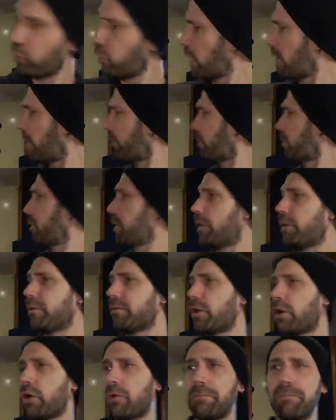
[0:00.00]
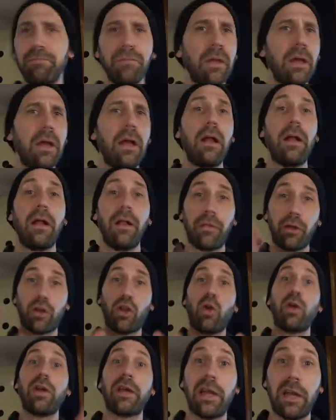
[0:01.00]
Do we have them here? No. The
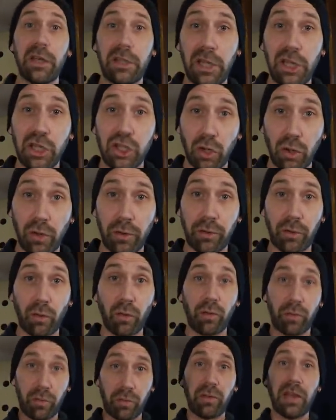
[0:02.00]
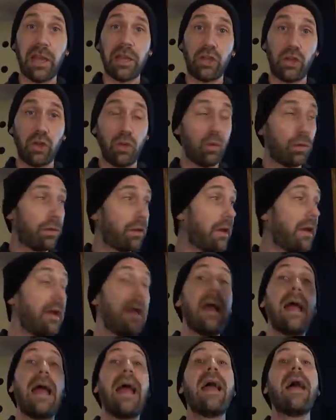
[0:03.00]
Kohle Keller t-shirt, so stay tuned.
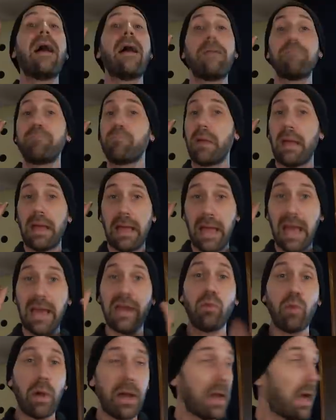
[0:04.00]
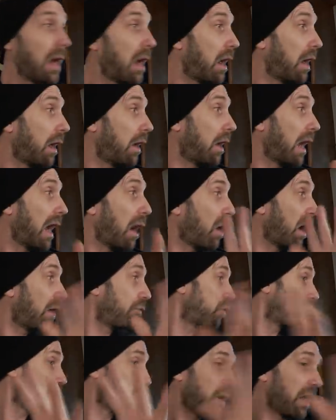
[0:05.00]
Anyway,
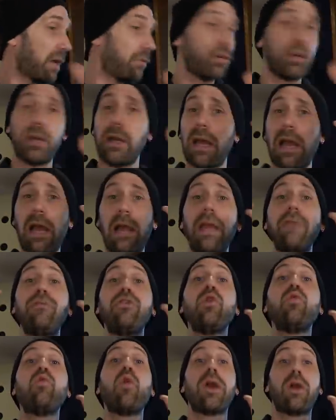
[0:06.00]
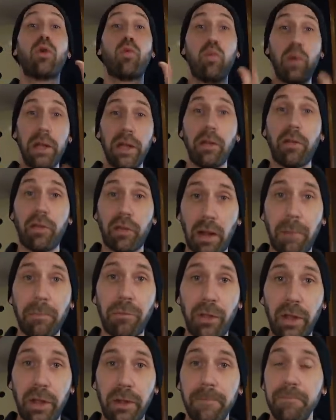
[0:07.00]
if you want to win
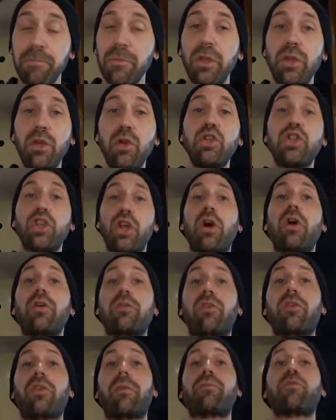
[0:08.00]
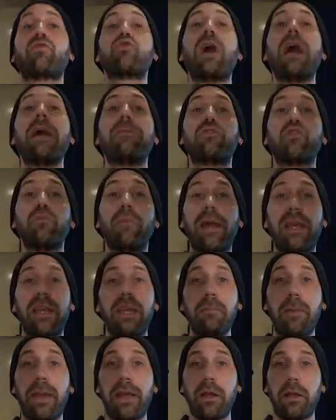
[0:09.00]
something, you should also subscribe to my
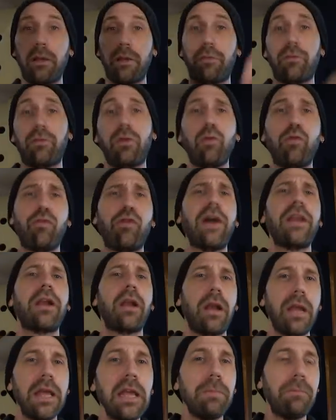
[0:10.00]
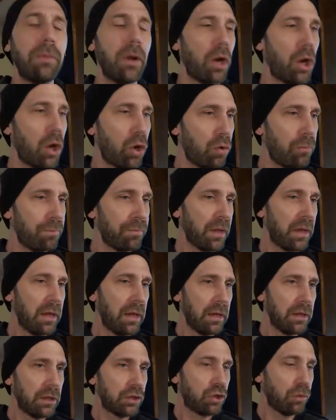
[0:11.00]
email list. You'll find a link below
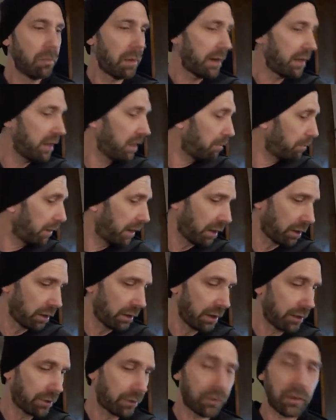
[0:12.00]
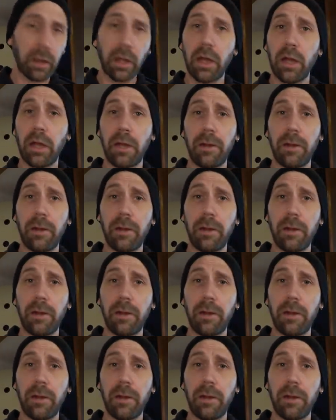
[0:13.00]
to my email list.